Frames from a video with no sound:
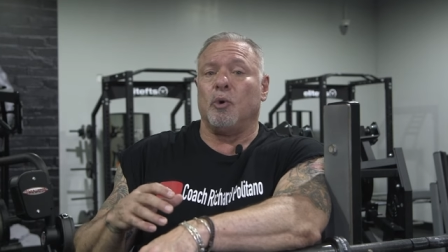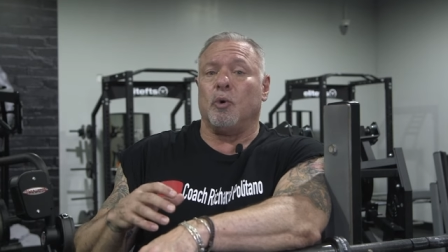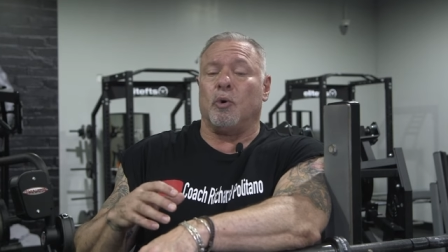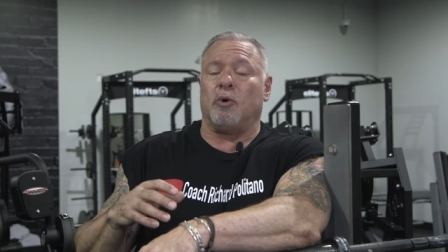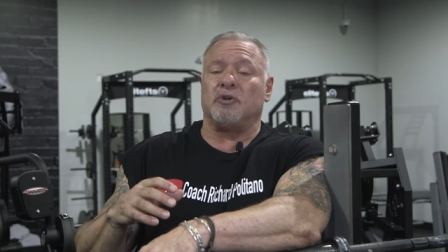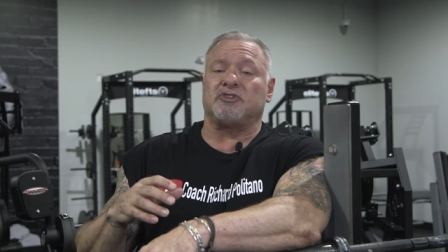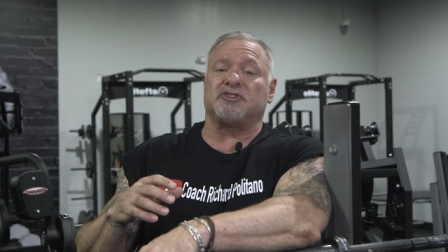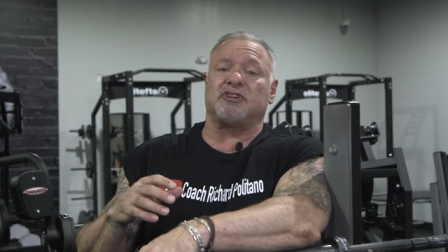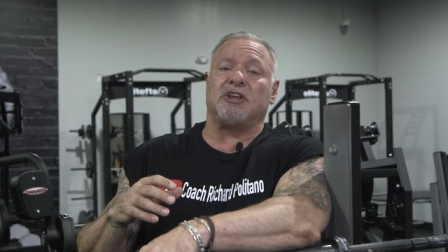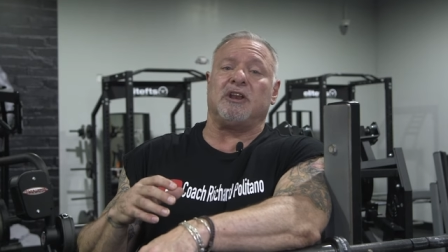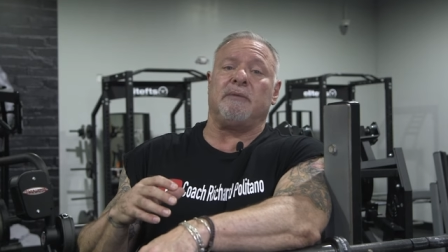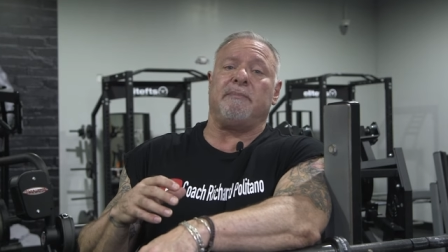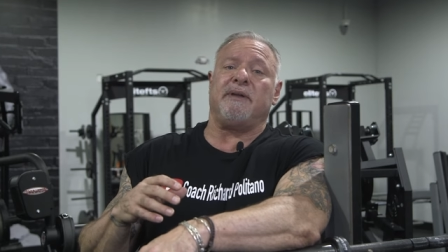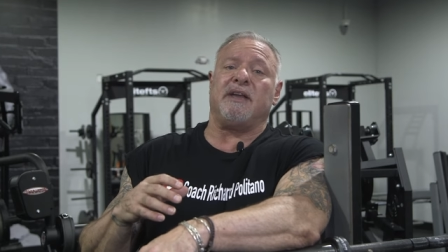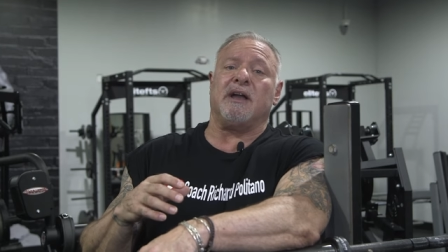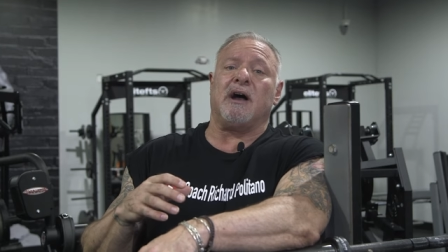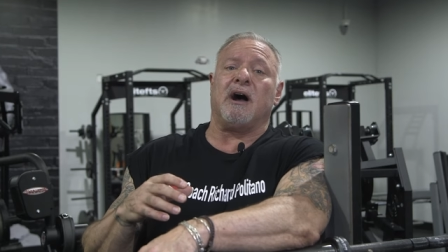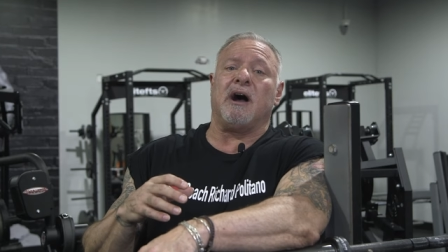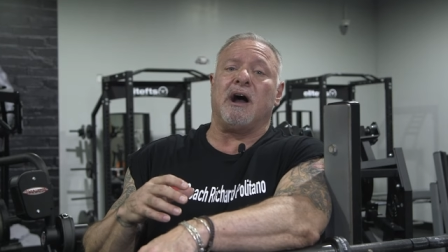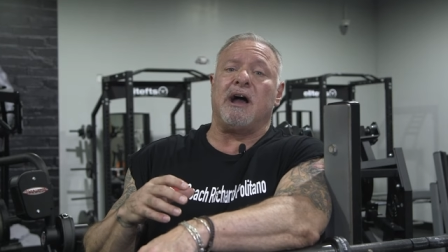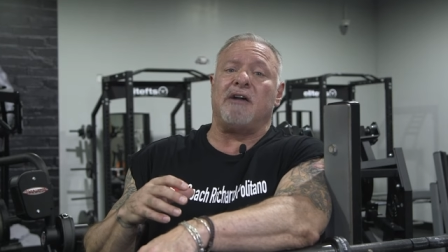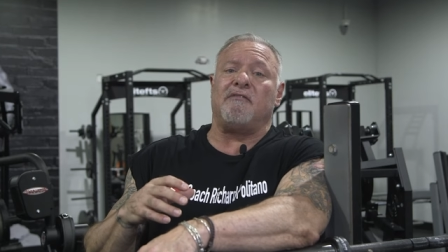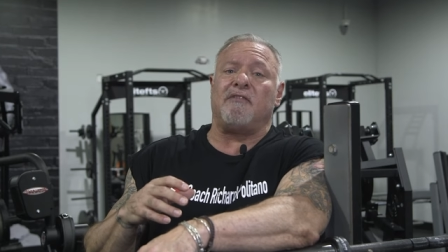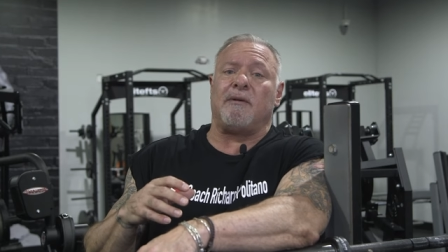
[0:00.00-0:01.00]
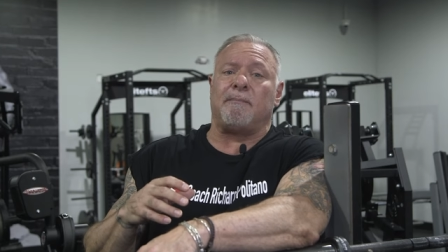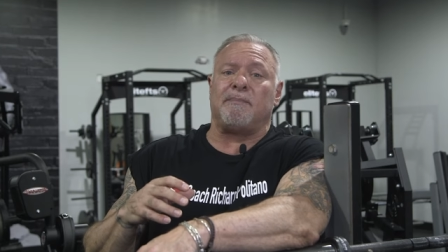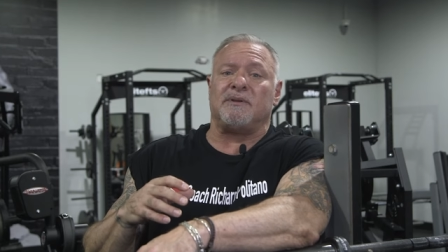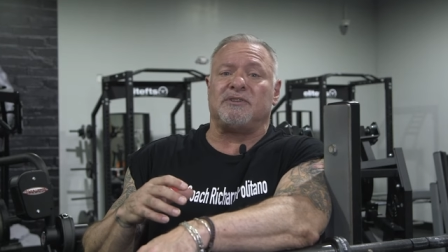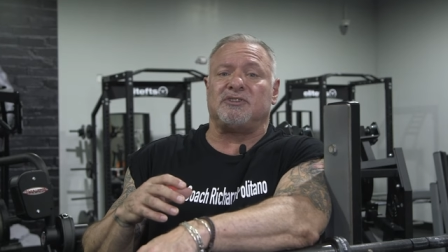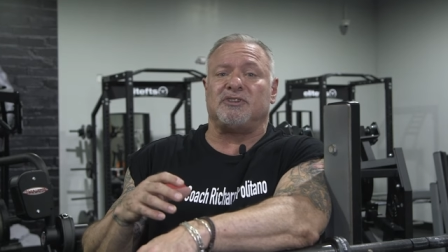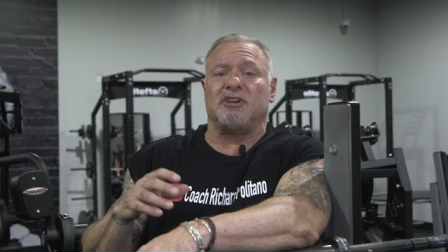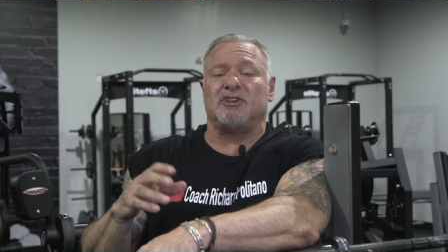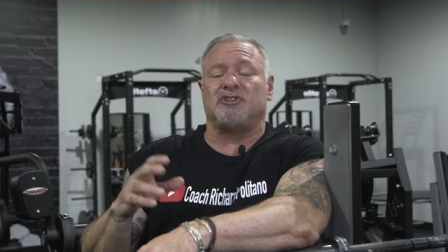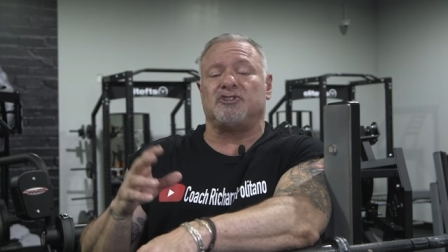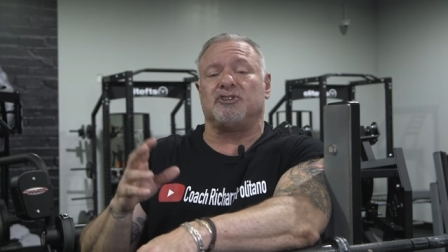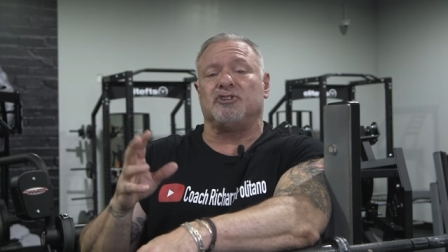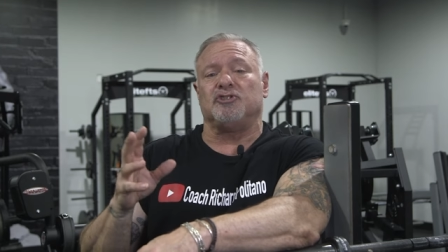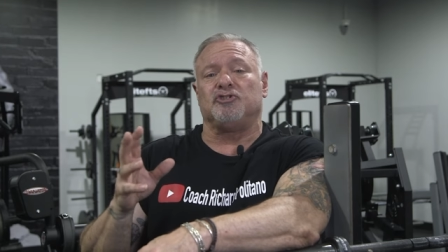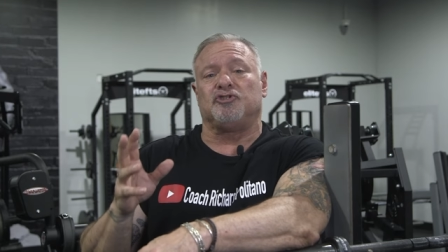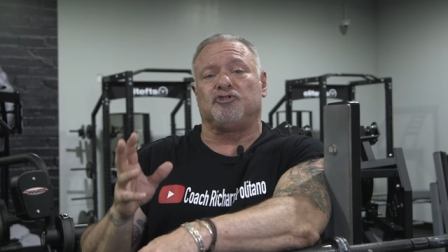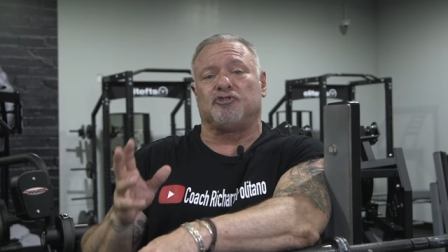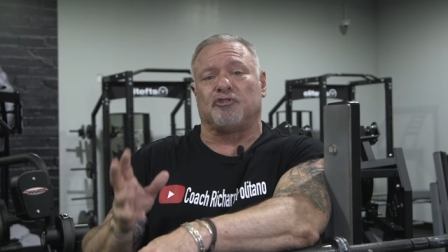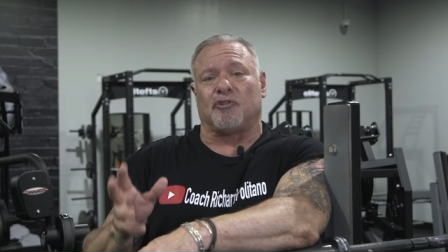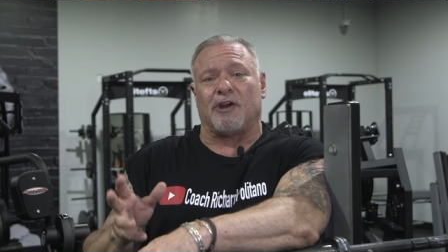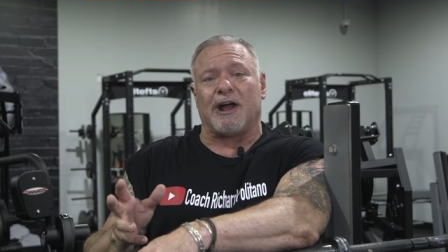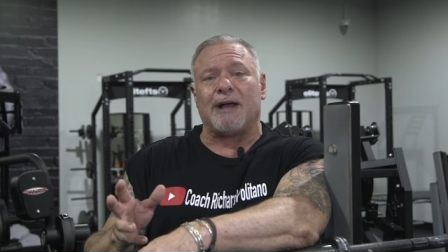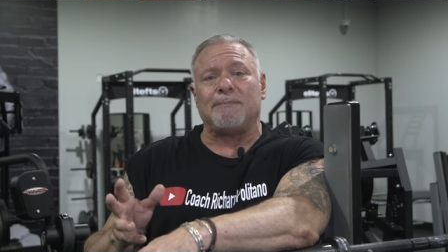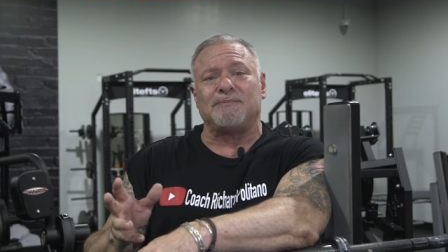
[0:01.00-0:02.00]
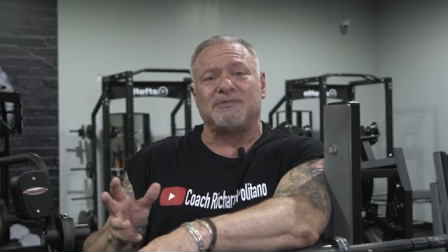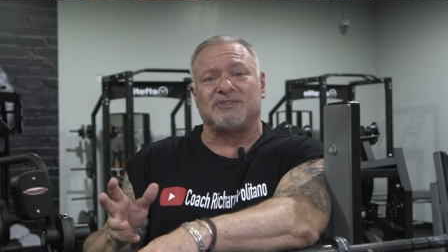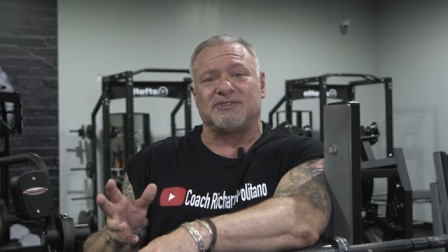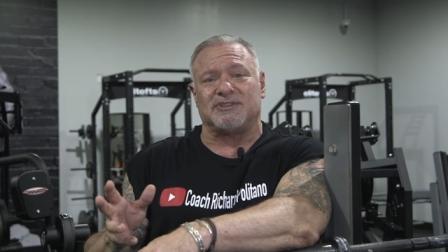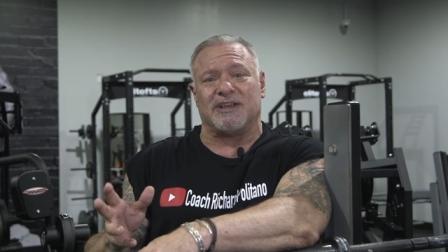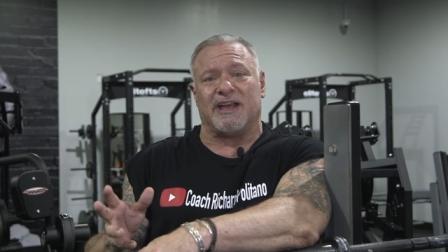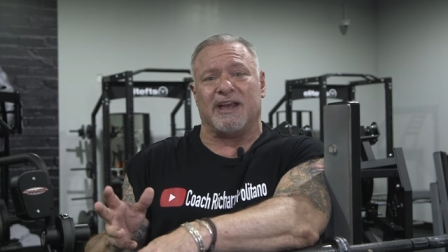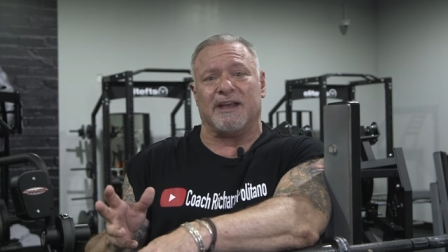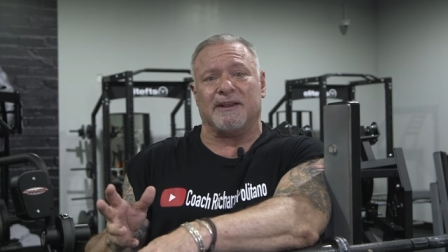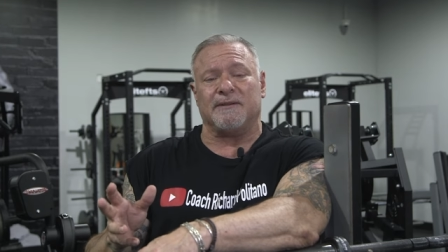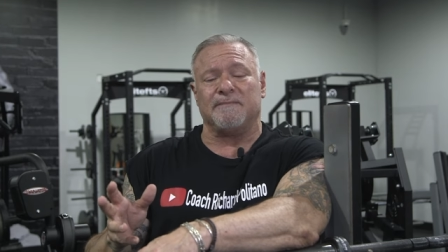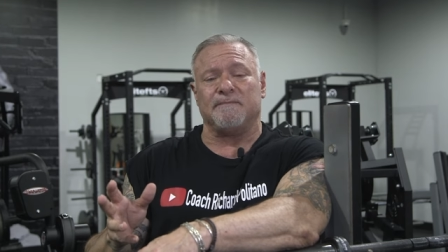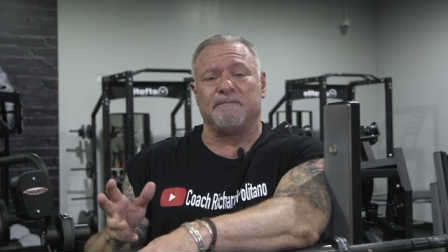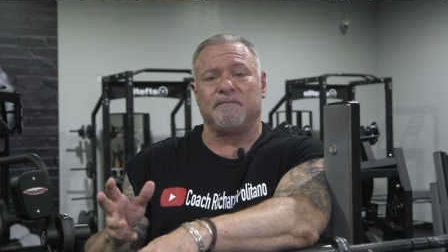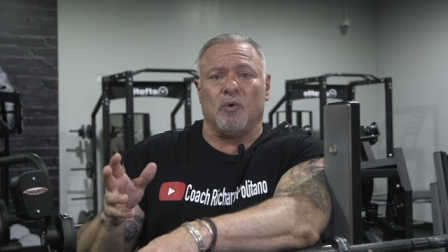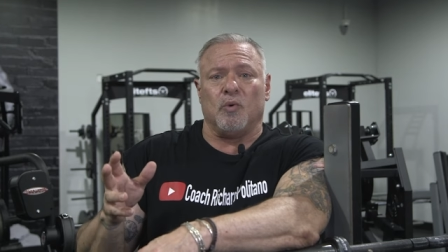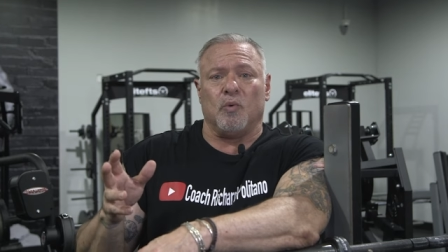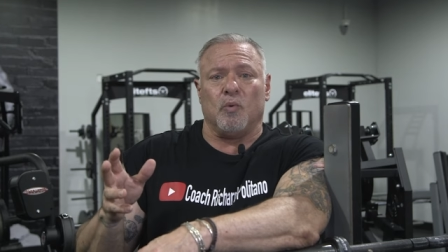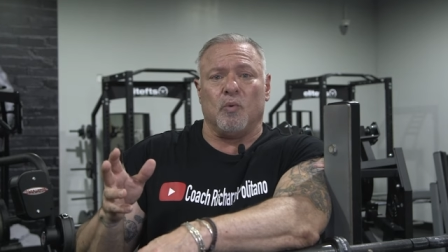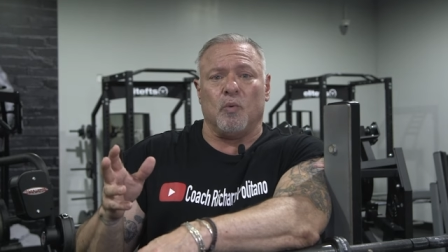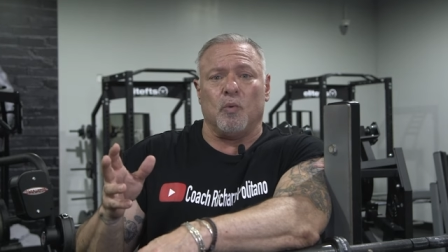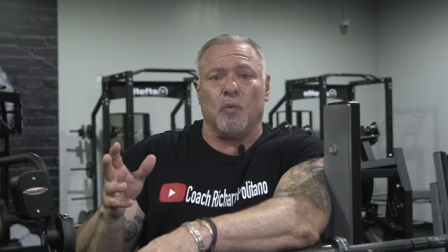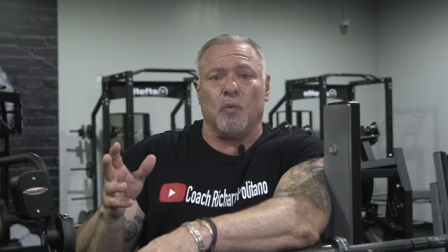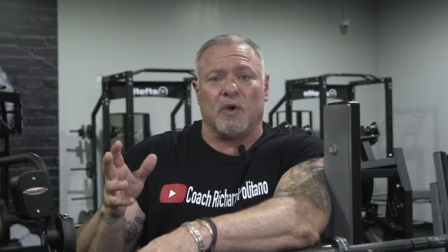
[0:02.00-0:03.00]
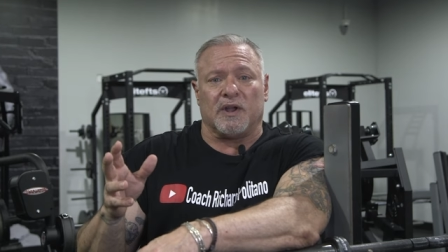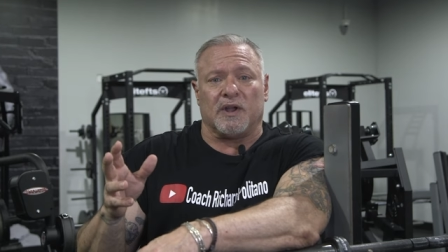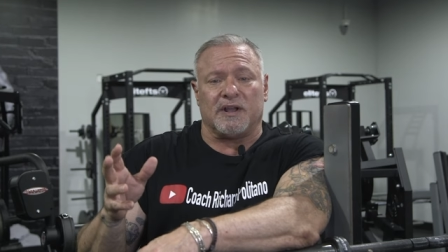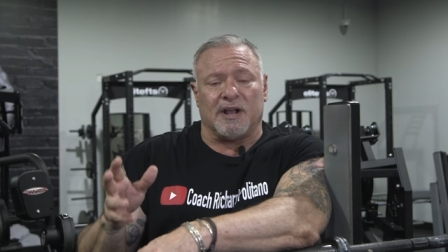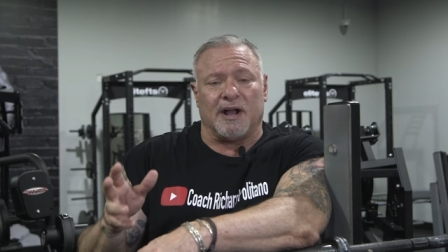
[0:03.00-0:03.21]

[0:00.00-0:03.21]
or it's gonna be a high repetition drop set. We're